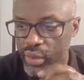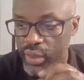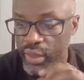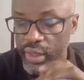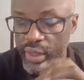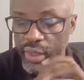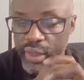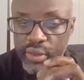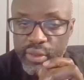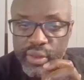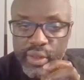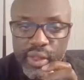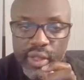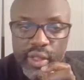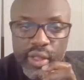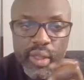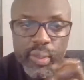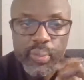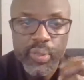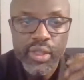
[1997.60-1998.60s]

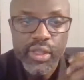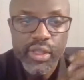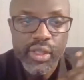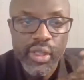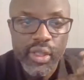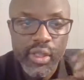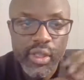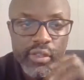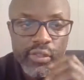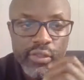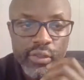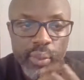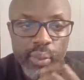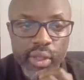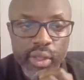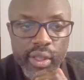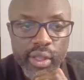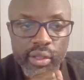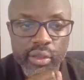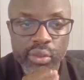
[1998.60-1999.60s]
RT-PCR if you
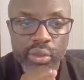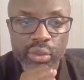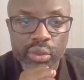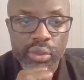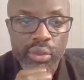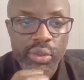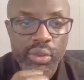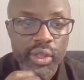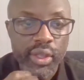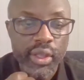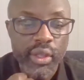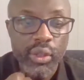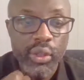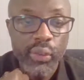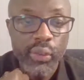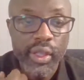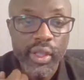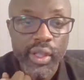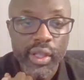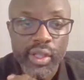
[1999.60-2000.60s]
wanna go to see the
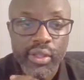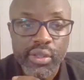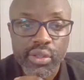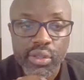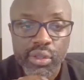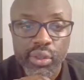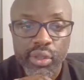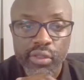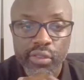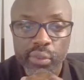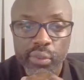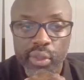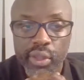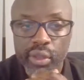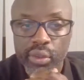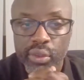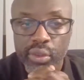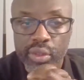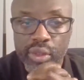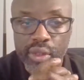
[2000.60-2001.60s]
gorillas or if you
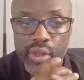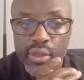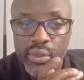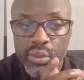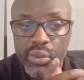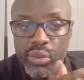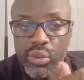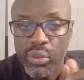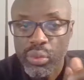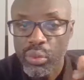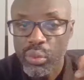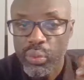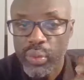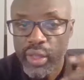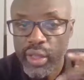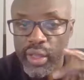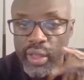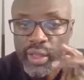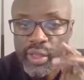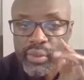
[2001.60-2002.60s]
wanna go see
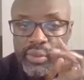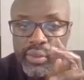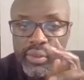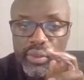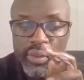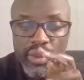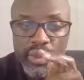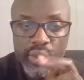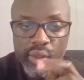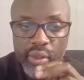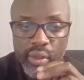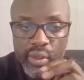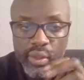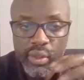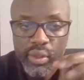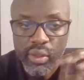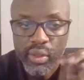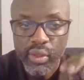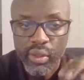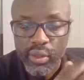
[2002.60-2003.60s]
Tunyungwe,
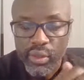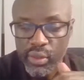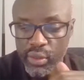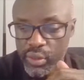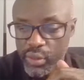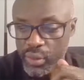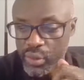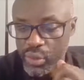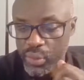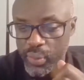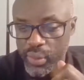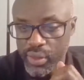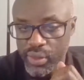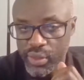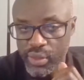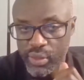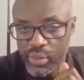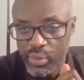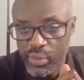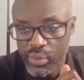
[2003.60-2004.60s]
those
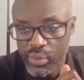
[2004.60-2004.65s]
ones.